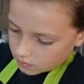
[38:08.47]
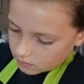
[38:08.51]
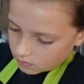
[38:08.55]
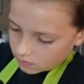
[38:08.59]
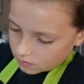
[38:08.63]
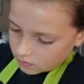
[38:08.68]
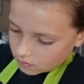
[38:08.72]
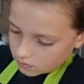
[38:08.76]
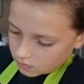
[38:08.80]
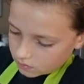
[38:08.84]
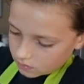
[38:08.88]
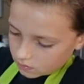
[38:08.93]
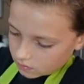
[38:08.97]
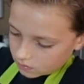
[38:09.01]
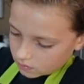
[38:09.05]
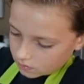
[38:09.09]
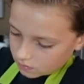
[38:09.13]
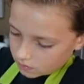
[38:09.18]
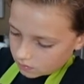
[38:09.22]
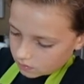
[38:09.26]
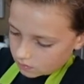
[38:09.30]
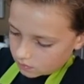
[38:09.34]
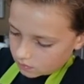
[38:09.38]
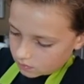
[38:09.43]

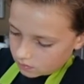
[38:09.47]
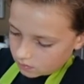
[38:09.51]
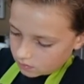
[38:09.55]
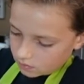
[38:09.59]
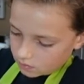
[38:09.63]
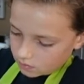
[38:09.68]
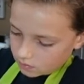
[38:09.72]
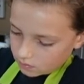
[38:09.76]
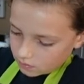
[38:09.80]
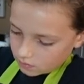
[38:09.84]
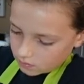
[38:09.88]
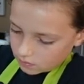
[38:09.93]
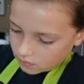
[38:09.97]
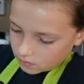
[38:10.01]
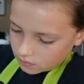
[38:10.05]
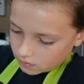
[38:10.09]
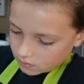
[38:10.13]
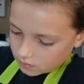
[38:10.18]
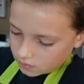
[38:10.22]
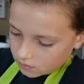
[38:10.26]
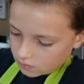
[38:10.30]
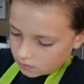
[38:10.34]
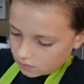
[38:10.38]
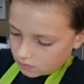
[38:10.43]

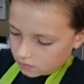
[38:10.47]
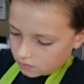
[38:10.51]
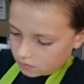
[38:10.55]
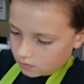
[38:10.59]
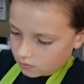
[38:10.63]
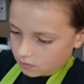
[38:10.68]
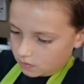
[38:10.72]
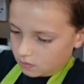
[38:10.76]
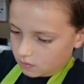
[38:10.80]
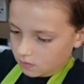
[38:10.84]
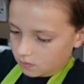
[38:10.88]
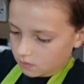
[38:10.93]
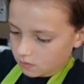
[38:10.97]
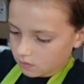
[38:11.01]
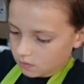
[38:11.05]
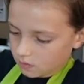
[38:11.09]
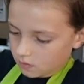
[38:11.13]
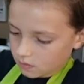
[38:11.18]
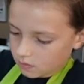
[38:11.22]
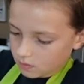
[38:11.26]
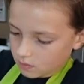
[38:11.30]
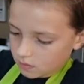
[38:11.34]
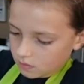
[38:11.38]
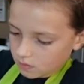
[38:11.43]

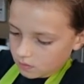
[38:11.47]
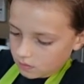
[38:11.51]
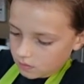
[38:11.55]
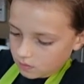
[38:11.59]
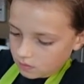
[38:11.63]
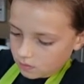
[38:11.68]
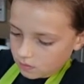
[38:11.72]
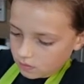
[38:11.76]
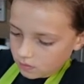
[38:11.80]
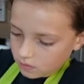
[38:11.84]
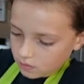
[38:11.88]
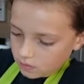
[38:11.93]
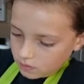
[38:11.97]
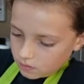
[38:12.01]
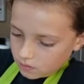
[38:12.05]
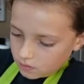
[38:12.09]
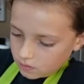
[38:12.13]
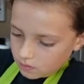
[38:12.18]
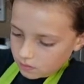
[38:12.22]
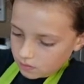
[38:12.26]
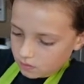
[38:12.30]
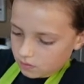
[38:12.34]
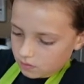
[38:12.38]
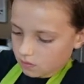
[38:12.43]

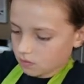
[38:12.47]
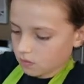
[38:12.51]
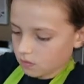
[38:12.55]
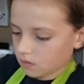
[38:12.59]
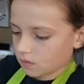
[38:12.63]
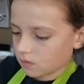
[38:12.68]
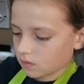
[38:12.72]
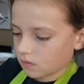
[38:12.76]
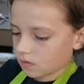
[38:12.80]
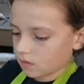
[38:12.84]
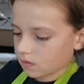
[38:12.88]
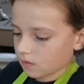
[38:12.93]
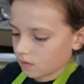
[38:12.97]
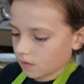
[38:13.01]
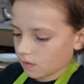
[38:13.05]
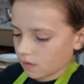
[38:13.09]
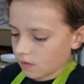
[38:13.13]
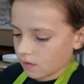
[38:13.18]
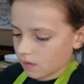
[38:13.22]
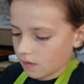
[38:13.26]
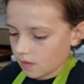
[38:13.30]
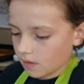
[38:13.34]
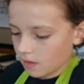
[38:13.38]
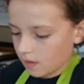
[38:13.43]

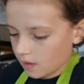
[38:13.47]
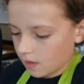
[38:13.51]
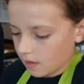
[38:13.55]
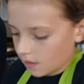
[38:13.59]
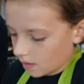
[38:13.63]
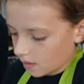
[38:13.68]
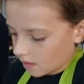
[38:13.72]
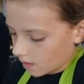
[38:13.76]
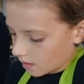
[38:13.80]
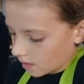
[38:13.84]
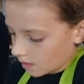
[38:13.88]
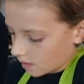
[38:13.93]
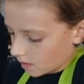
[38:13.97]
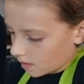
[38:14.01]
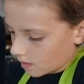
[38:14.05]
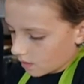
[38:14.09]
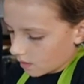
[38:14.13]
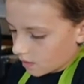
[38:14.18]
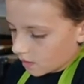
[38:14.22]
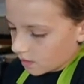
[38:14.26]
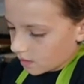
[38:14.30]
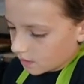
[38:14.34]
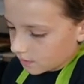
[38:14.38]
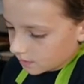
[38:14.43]

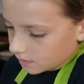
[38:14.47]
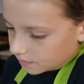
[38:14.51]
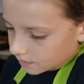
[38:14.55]
[no speech]